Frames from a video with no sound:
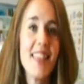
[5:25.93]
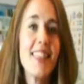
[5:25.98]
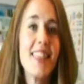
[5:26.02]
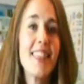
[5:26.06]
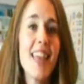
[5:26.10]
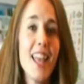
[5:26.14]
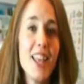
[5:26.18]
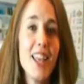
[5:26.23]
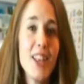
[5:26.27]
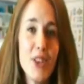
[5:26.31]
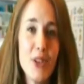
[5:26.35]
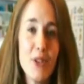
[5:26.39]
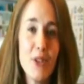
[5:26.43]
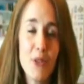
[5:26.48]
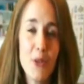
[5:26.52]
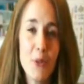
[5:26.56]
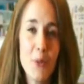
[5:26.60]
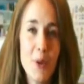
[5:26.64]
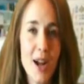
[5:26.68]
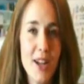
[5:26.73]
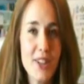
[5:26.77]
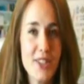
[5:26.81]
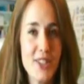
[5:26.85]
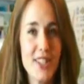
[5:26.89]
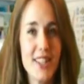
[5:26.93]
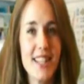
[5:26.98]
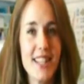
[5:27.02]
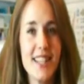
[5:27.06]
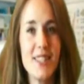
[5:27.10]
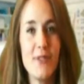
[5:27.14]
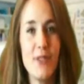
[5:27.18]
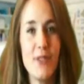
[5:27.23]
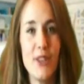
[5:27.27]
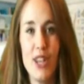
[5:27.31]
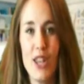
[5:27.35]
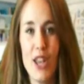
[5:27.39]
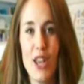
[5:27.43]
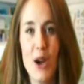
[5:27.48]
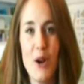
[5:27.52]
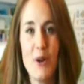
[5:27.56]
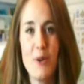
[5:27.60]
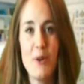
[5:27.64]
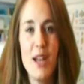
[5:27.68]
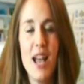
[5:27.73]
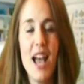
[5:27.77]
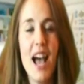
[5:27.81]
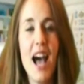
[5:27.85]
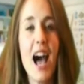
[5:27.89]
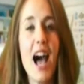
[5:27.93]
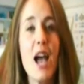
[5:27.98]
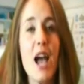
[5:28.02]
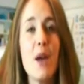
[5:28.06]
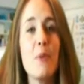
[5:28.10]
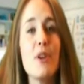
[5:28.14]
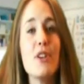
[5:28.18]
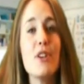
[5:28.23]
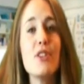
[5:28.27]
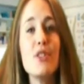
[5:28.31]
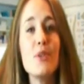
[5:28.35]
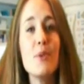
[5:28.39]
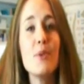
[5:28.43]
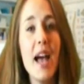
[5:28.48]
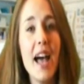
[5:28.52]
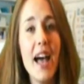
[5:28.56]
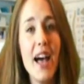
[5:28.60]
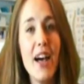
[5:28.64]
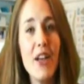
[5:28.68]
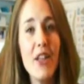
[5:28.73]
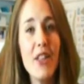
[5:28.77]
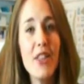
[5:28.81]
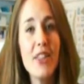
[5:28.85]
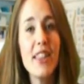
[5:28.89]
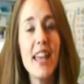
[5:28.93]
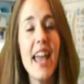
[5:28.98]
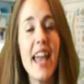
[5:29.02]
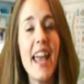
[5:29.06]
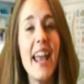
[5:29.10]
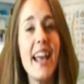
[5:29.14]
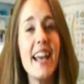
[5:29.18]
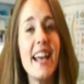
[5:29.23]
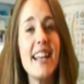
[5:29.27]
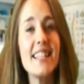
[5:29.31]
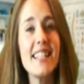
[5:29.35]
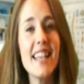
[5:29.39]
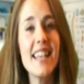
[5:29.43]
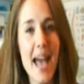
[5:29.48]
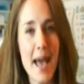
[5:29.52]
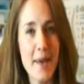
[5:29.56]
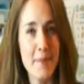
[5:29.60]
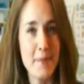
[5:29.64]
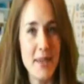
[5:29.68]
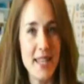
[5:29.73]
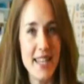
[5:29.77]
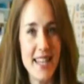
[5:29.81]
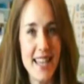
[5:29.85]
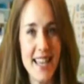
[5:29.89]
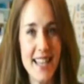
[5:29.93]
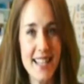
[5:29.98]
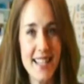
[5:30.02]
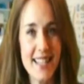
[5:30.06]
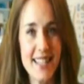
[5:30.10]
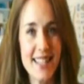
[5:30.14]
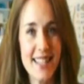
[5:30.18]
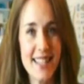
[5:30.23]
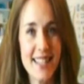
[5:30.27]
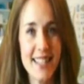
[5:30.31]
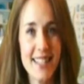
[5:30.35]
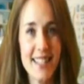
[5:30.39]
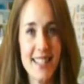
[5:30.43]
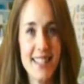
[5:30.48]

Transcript: Thank you for watching this video. I wish you health and happiness.